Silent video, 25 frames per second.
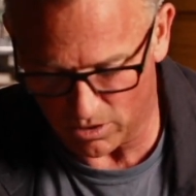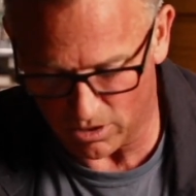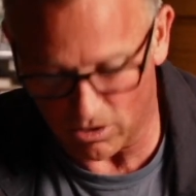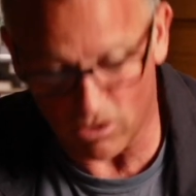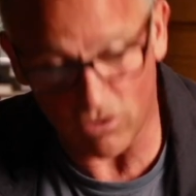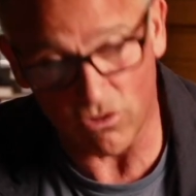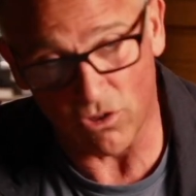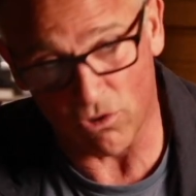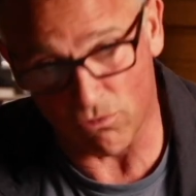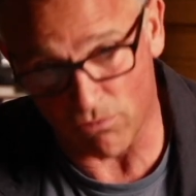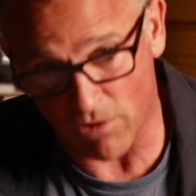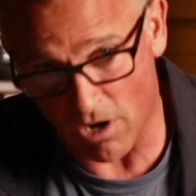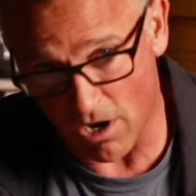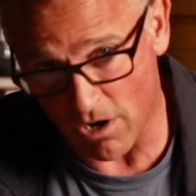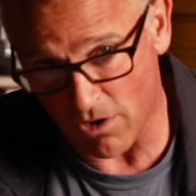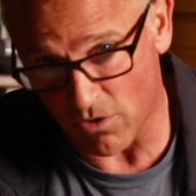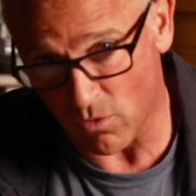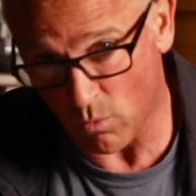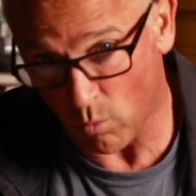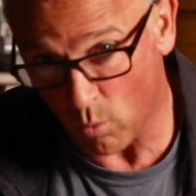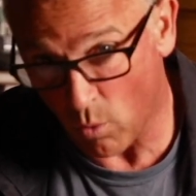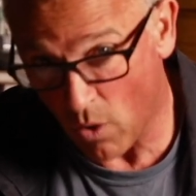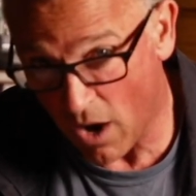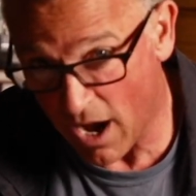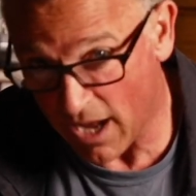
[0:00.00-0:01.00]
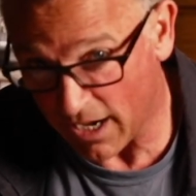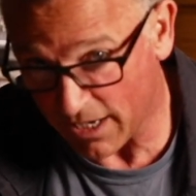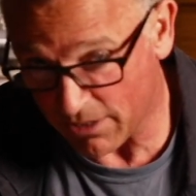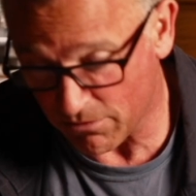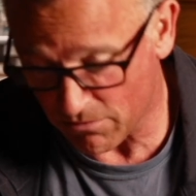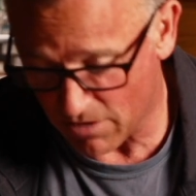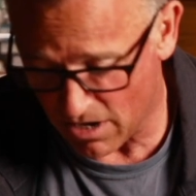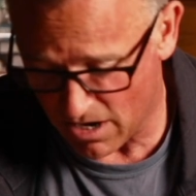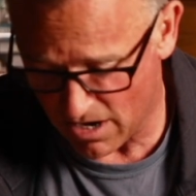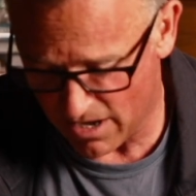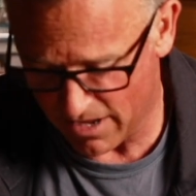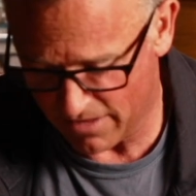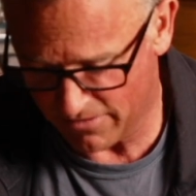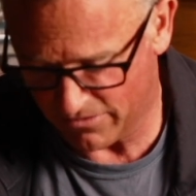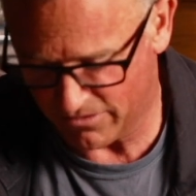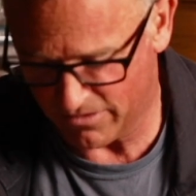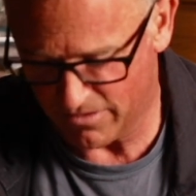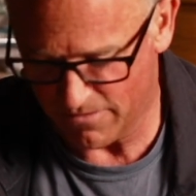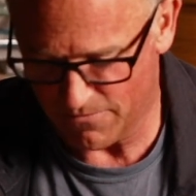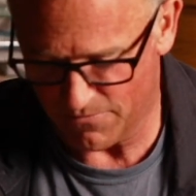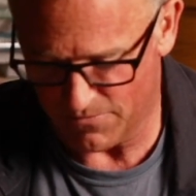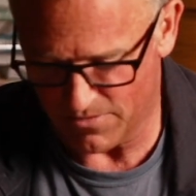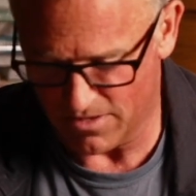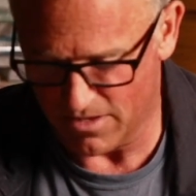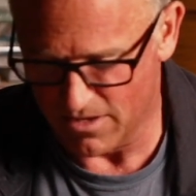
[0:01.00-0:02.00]
along the road while he rides,
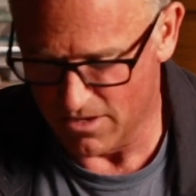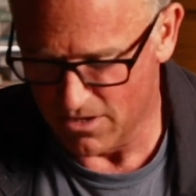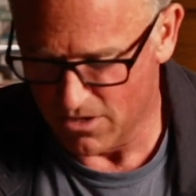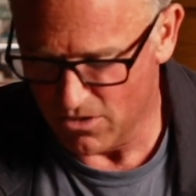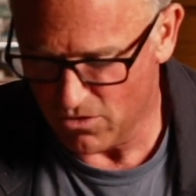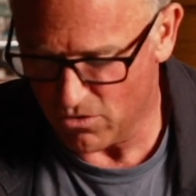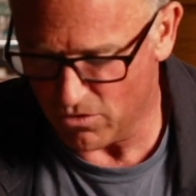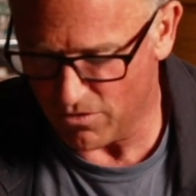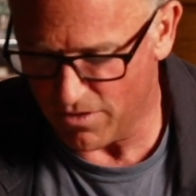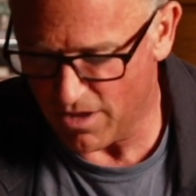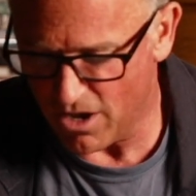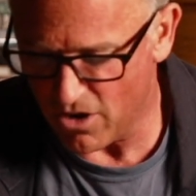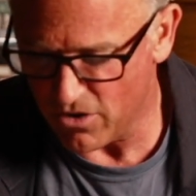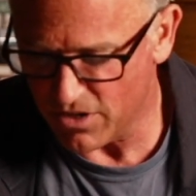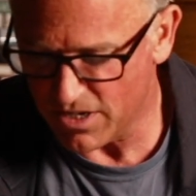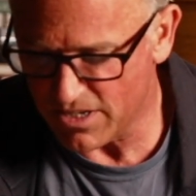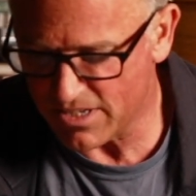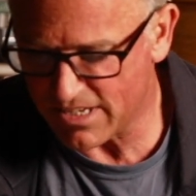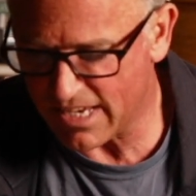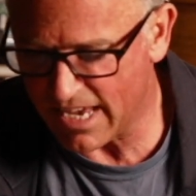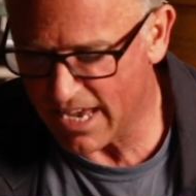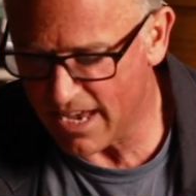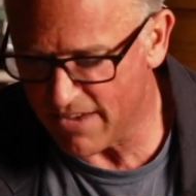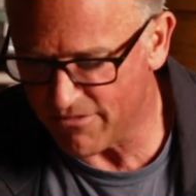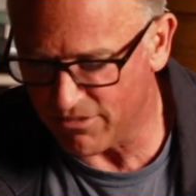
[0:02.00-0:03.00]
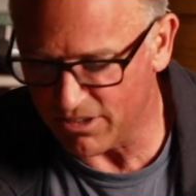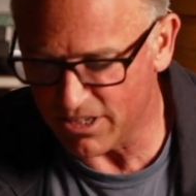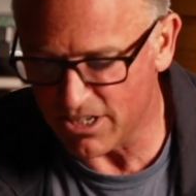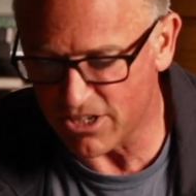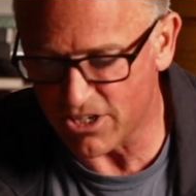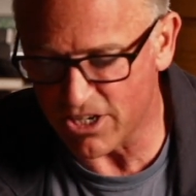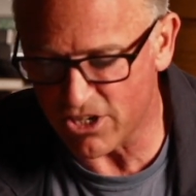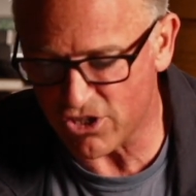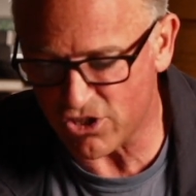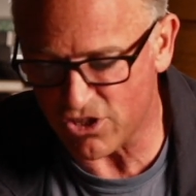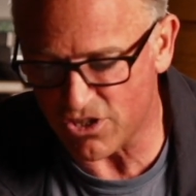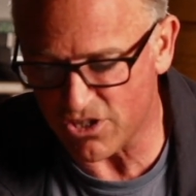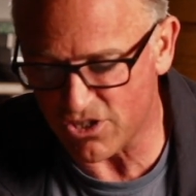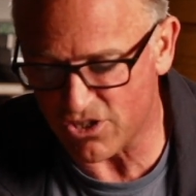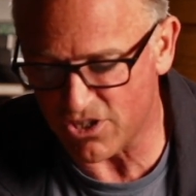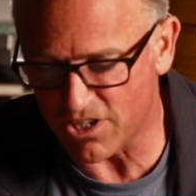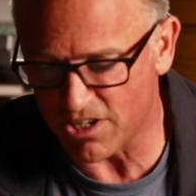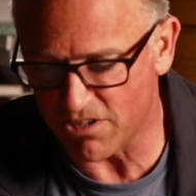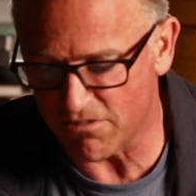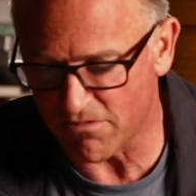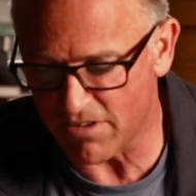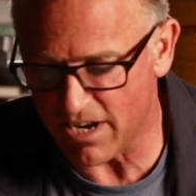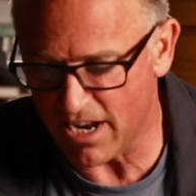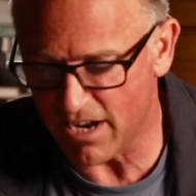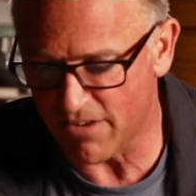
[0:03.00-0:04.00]
although he's carefully ditched the
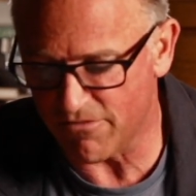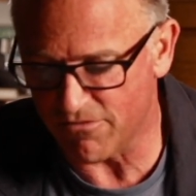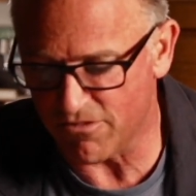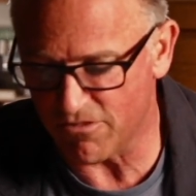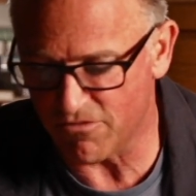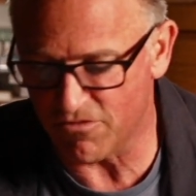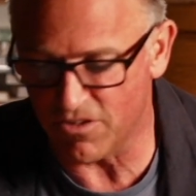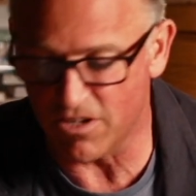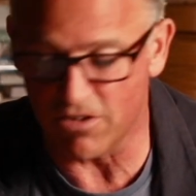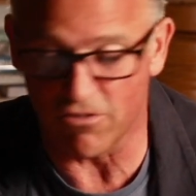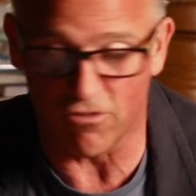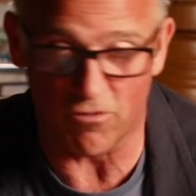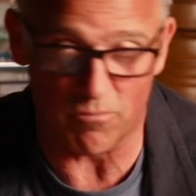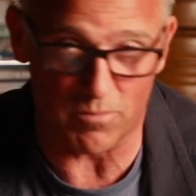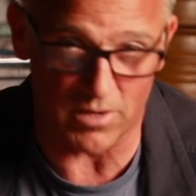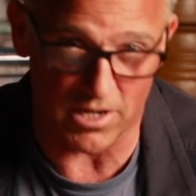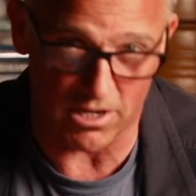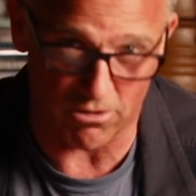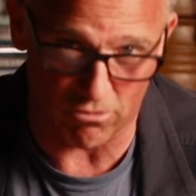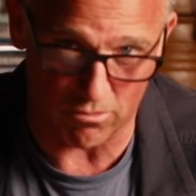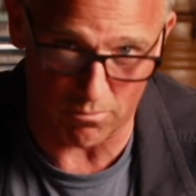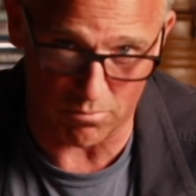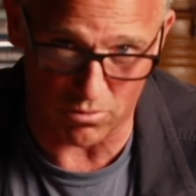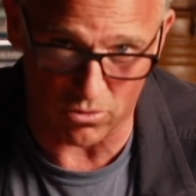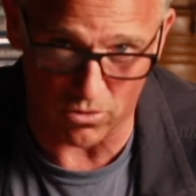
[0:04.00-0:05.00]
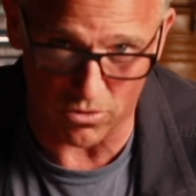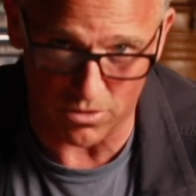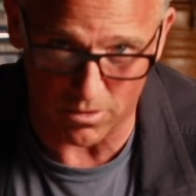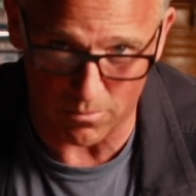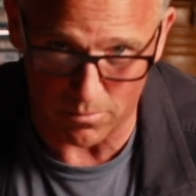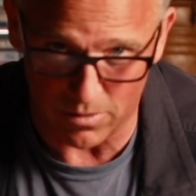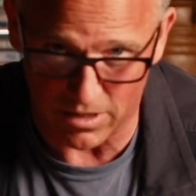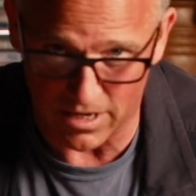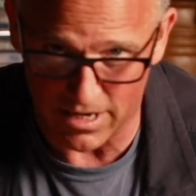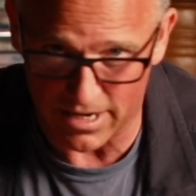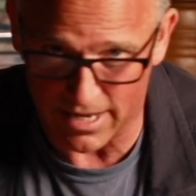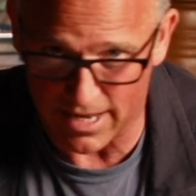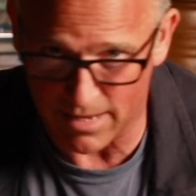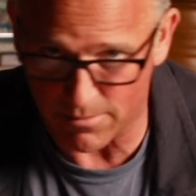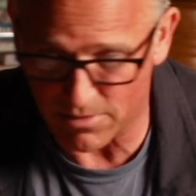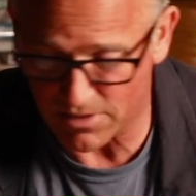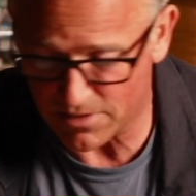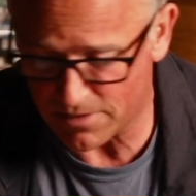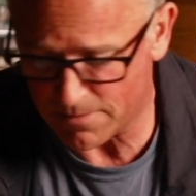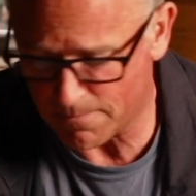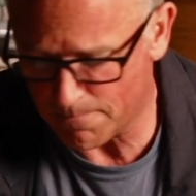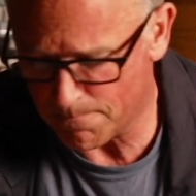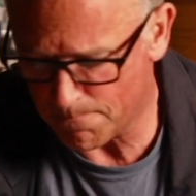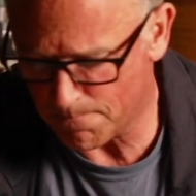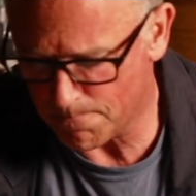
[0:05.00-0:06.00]
cigarette for fear of being reported by
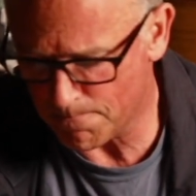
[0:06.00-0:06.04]
neighbours.